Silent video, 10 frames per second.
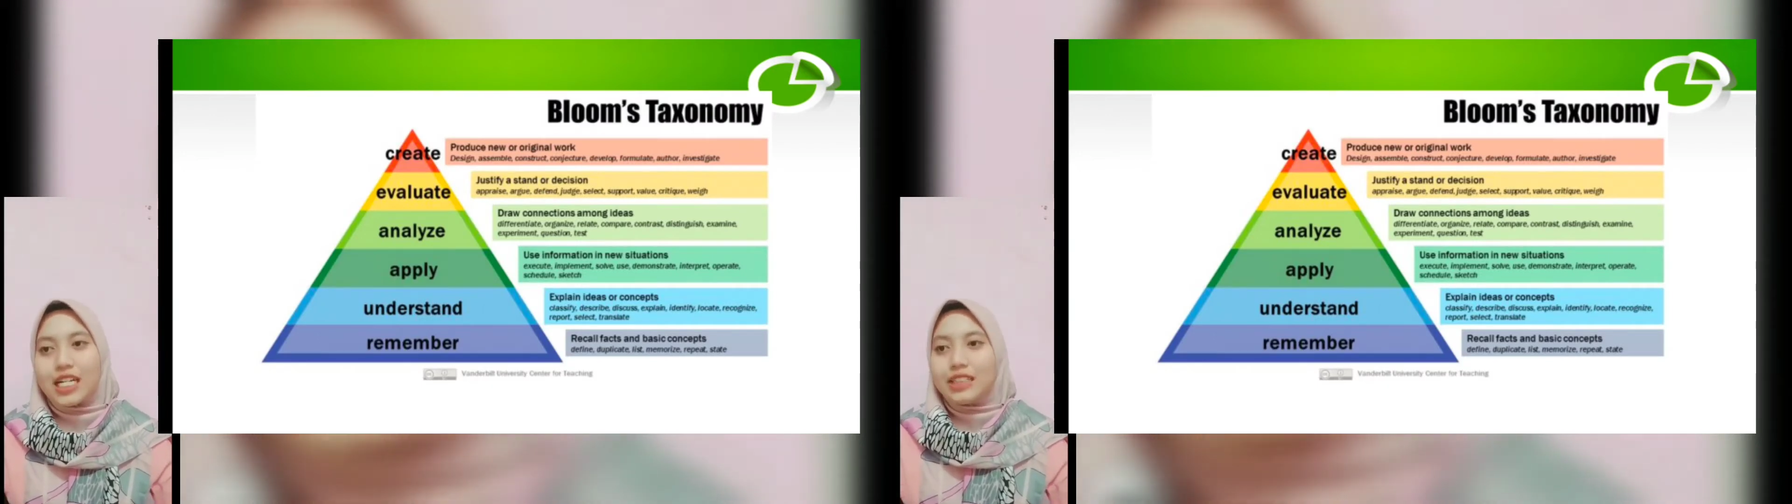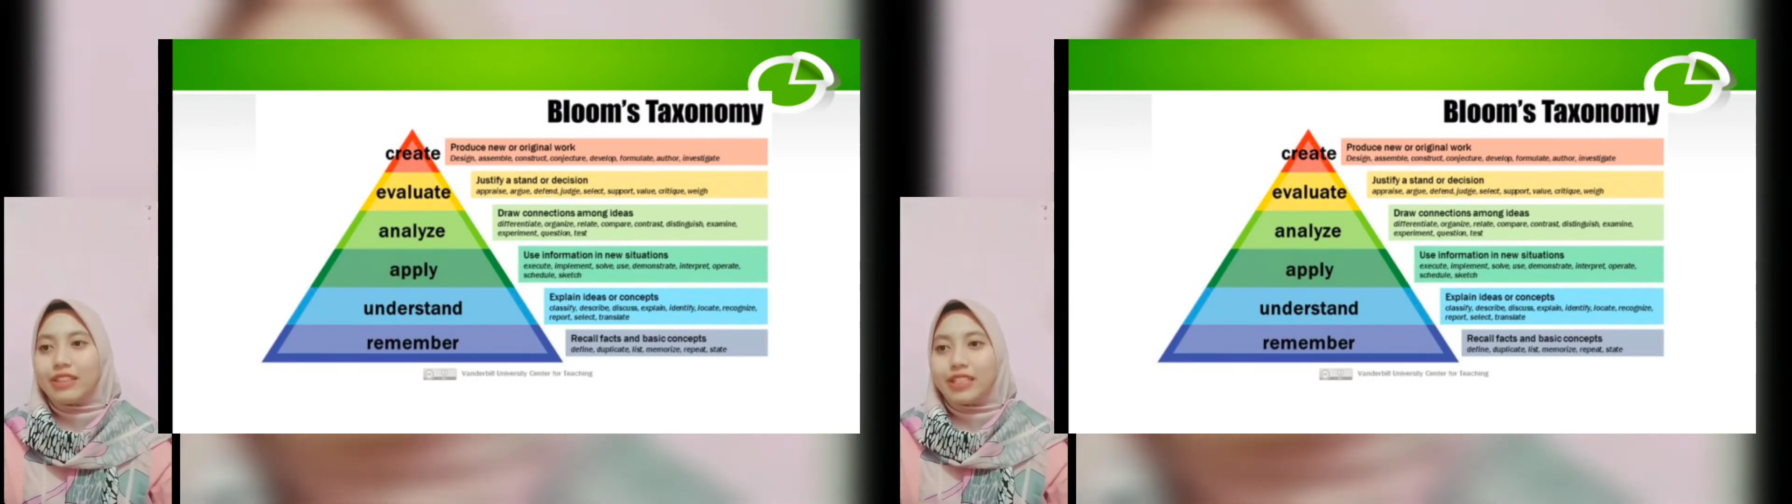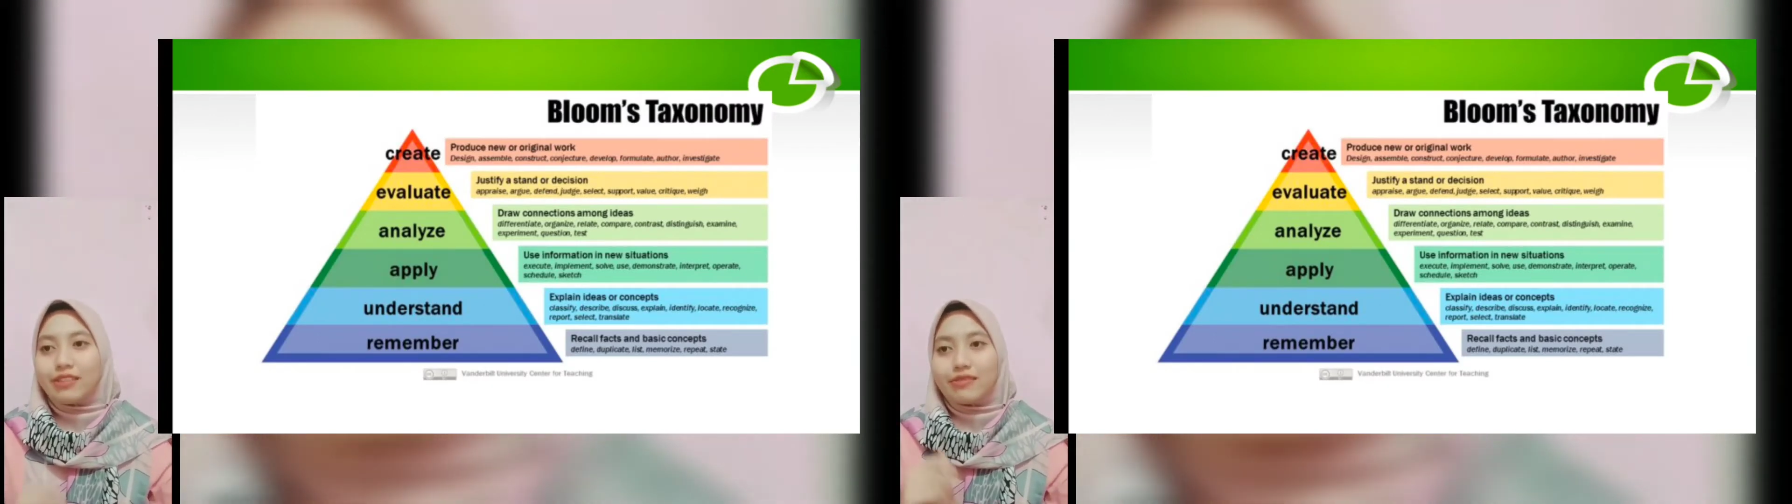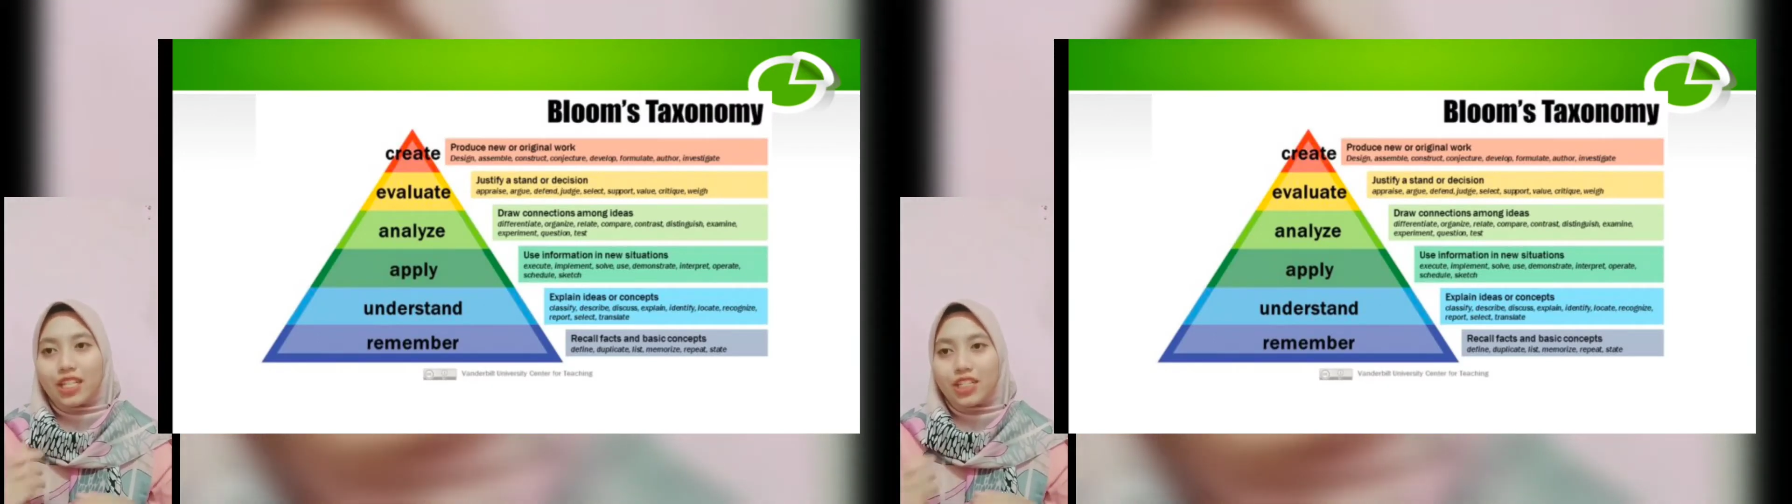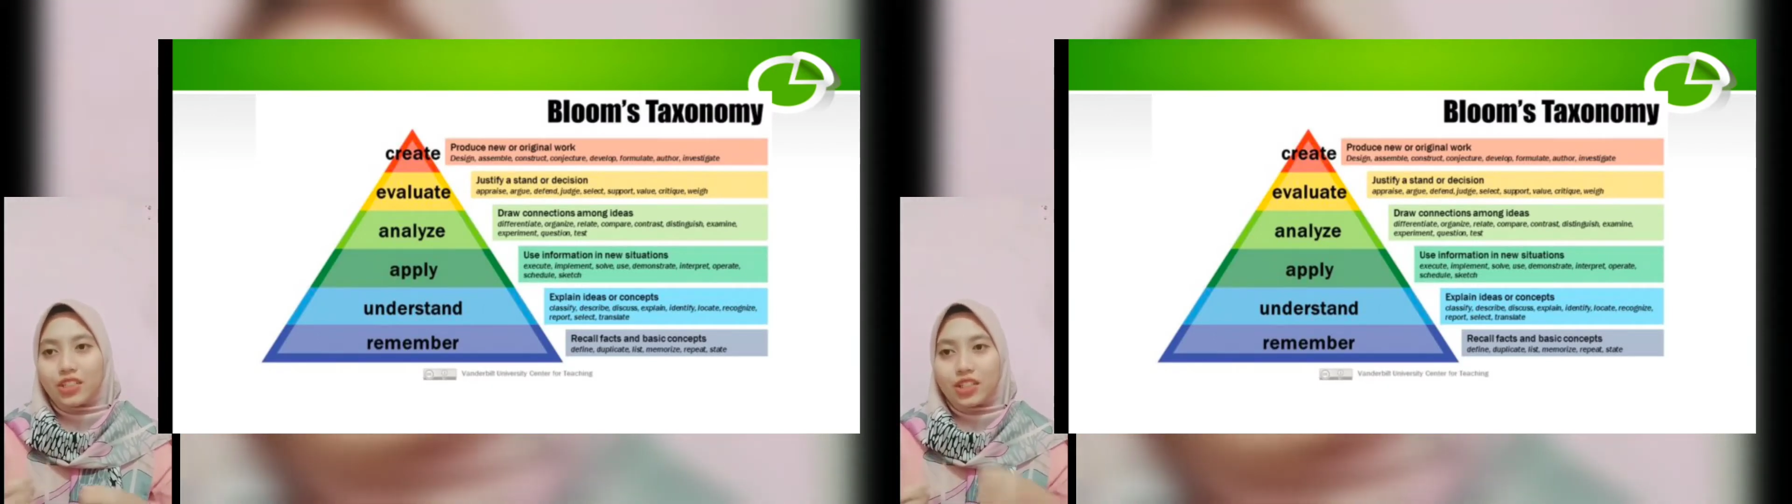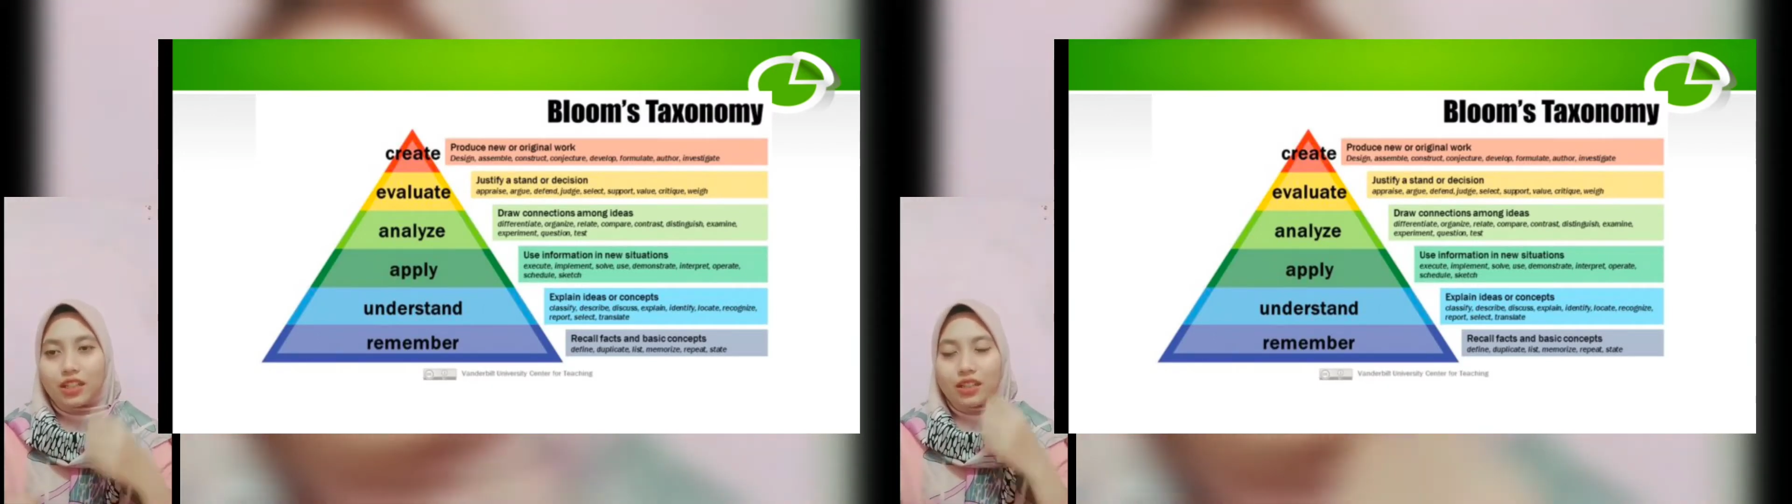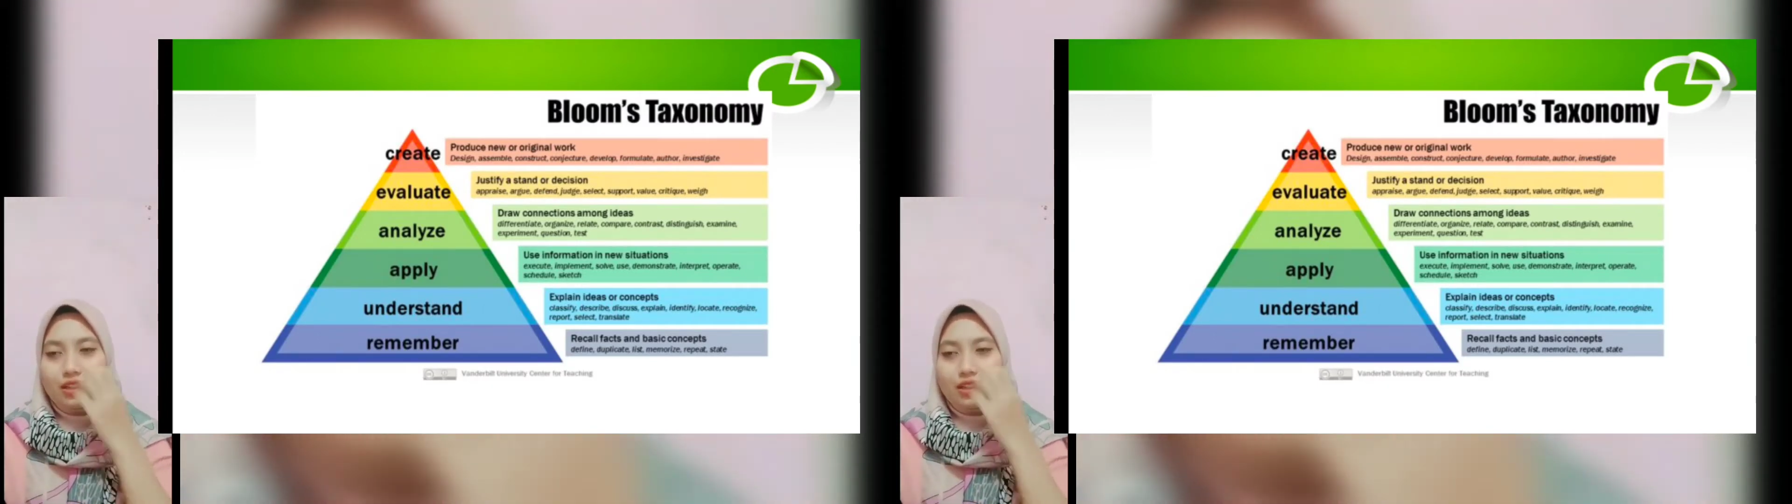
rearranging